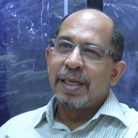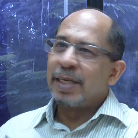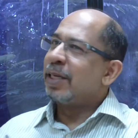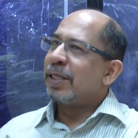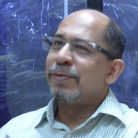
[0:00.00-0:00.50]

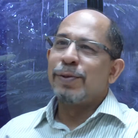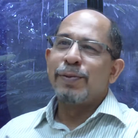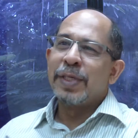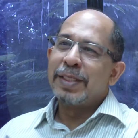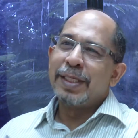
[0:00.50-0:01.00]
and another
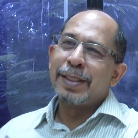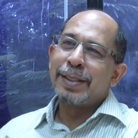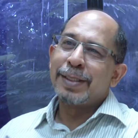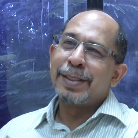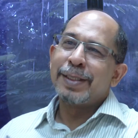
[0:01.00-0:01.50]
4-5
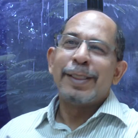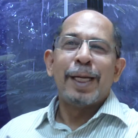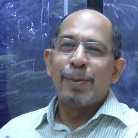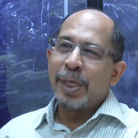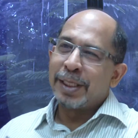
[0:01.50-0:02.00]
years
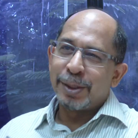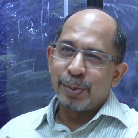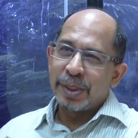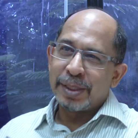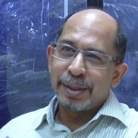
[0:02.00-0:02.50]
general management